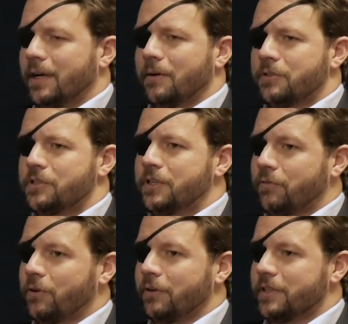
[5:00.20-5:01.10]
which is
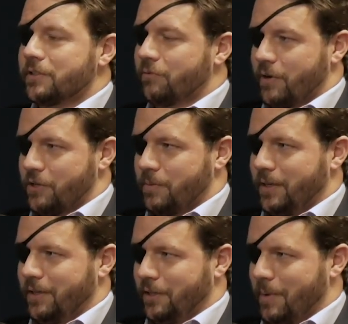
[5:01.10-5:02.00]
difficult as a
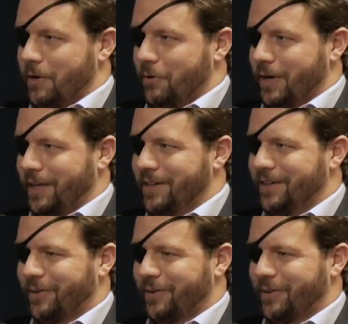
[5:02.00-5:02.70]
freshman in the minority.